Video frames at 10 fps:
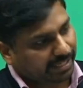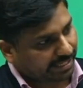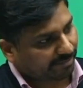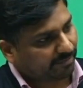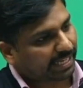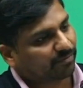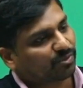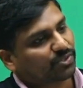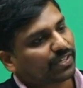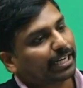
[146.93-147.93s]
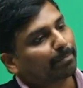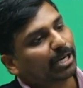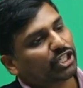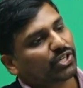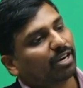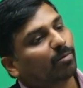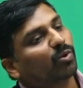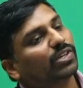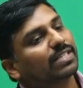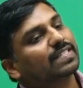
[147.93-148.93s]
we have to study much about
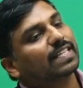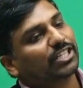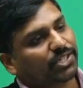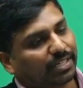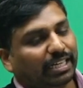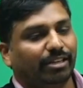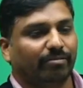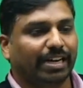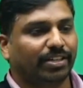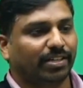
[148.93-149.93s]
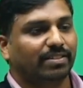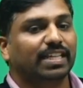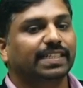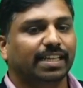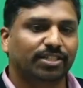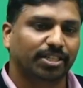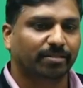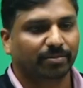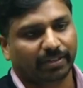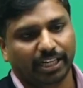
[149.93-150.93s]
such interactions or such
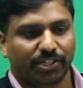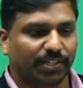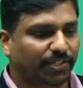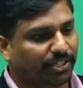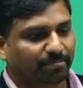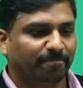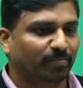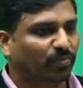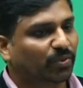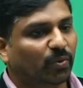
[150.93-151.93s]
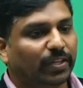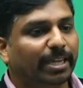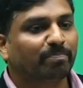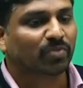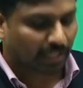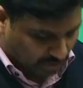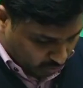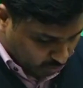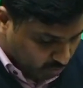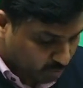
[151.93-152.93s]
relationship. Okay,
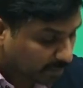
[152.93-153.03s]
so